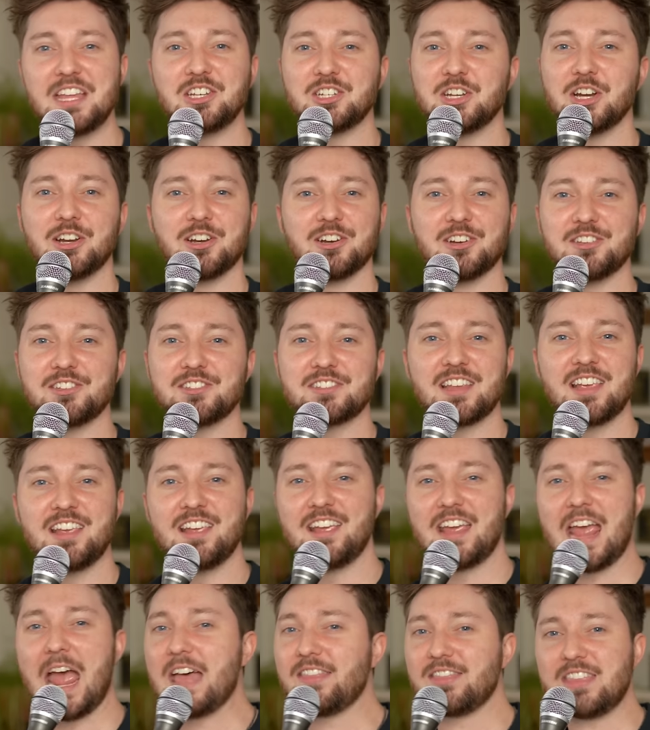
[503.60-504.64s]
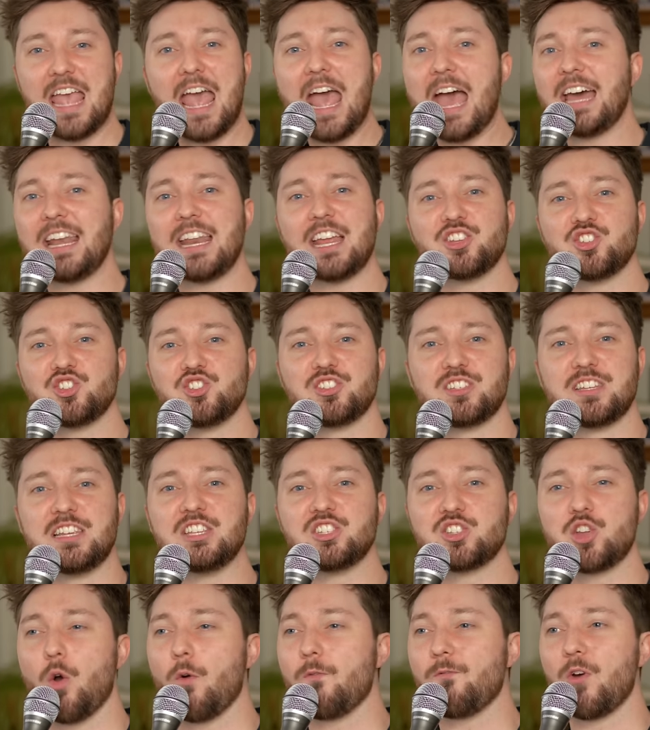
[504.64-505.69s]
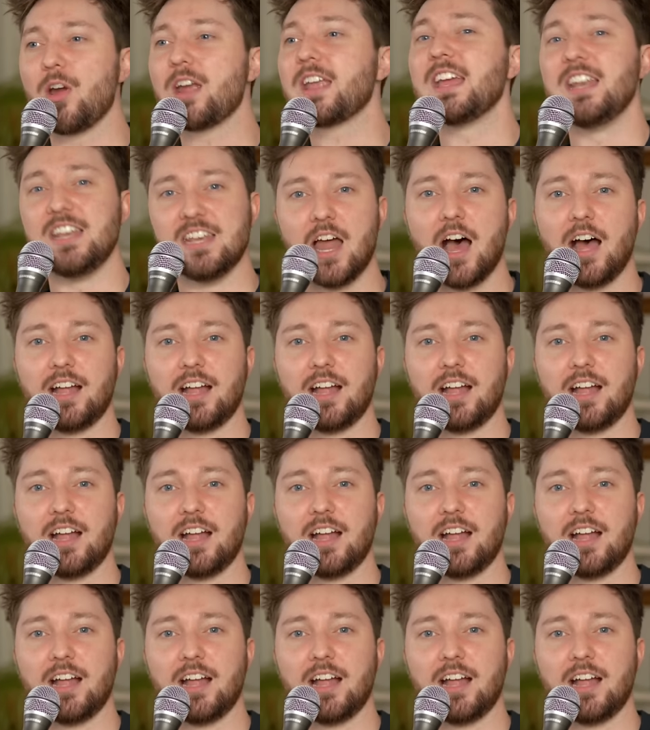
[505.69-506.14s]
interns at the ad agencies go freaking